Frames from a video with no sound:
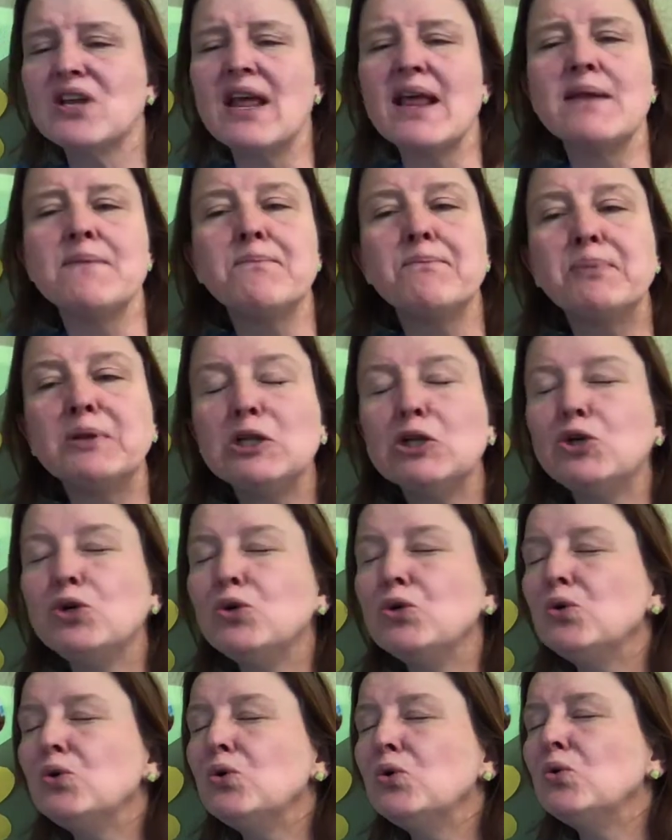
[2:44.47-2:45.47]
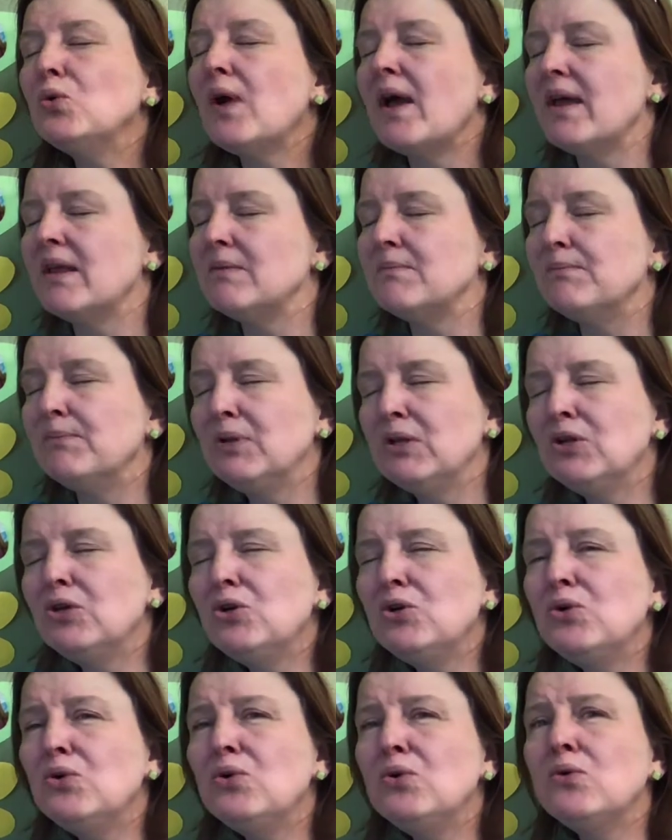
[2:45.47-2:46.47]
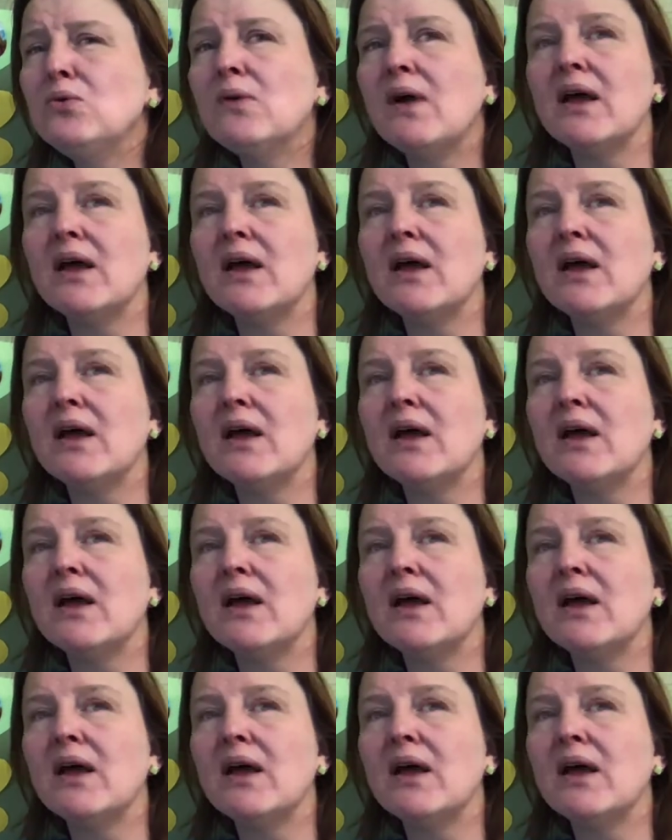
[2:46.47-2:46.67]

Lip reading: and blew and blew